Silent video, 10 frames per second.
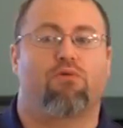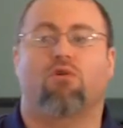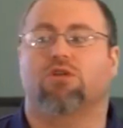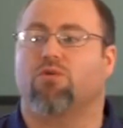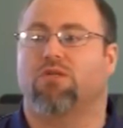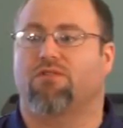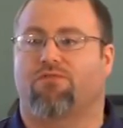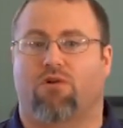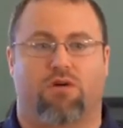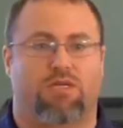Poor choice of
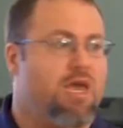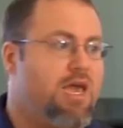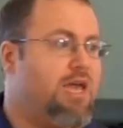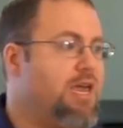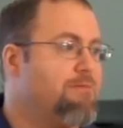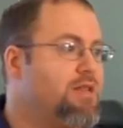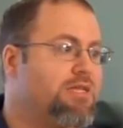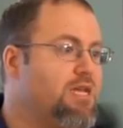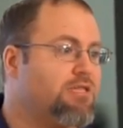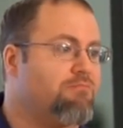words. Inhibited
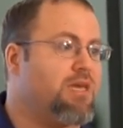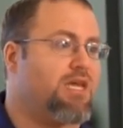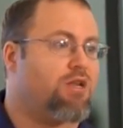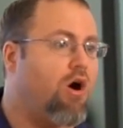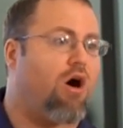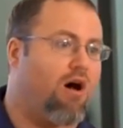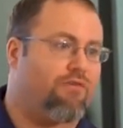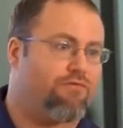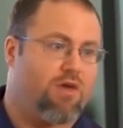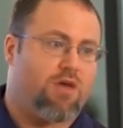doesn't mean
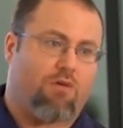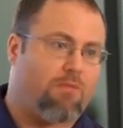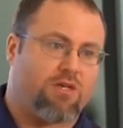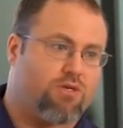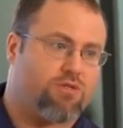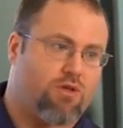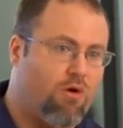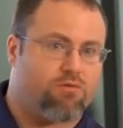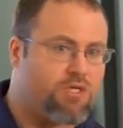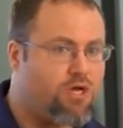off. Muscles
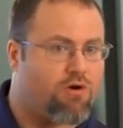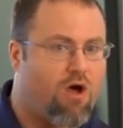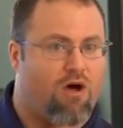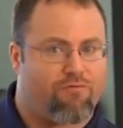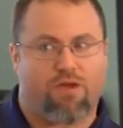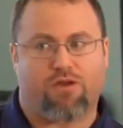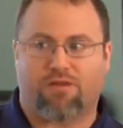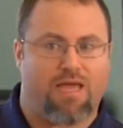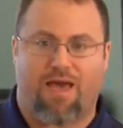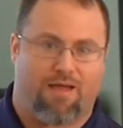only turn off when you're
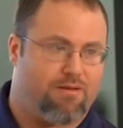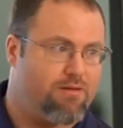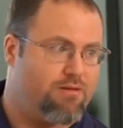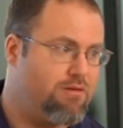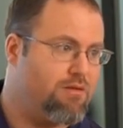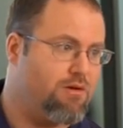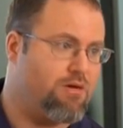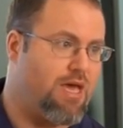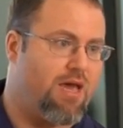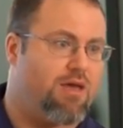dead,
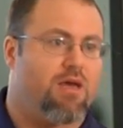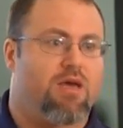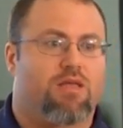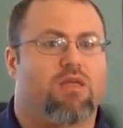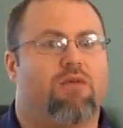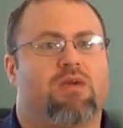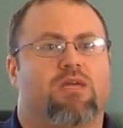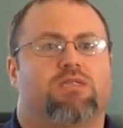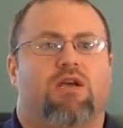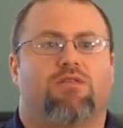okay? It
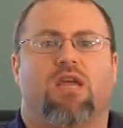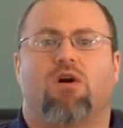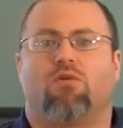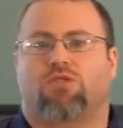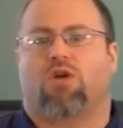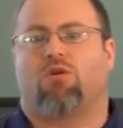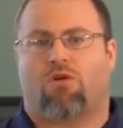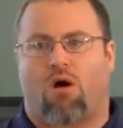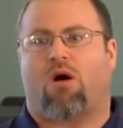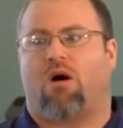means they don't turn
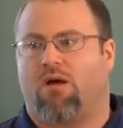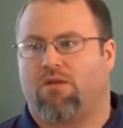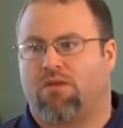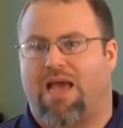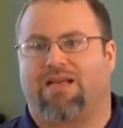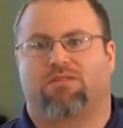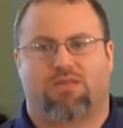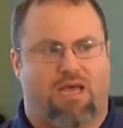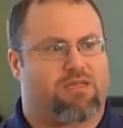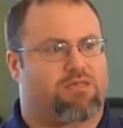on
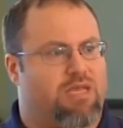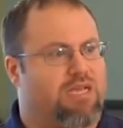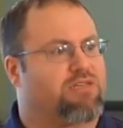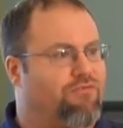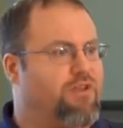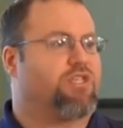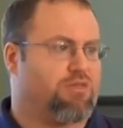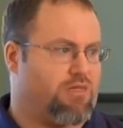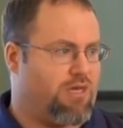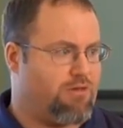as
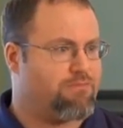efficiently.